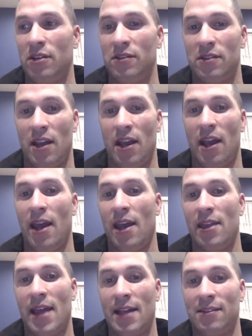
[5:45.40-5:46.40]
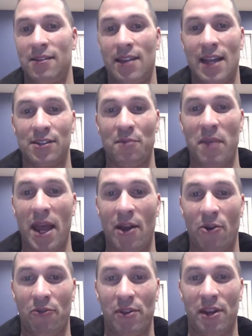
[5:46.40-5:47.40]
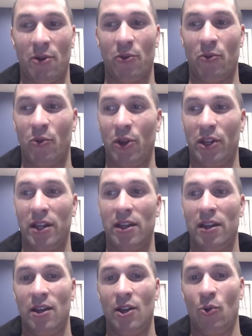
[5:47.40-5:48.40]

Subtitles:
say, hey, that's a man over there, when really